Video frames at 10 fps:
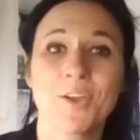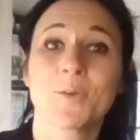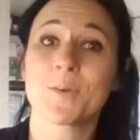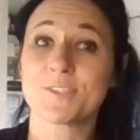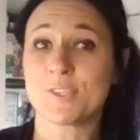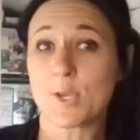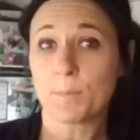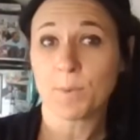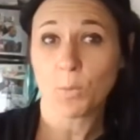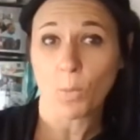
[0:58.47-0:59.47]
Question
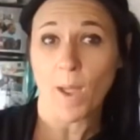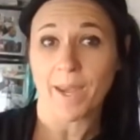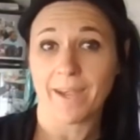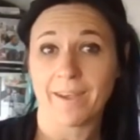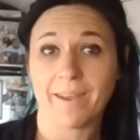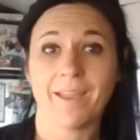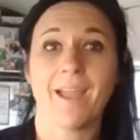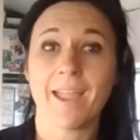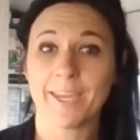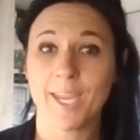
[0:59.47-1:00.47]
number one,
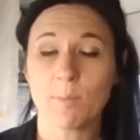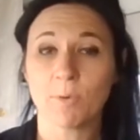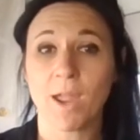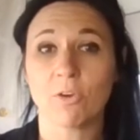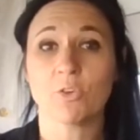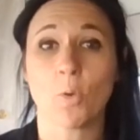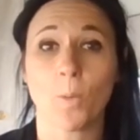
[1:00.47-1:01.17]
campground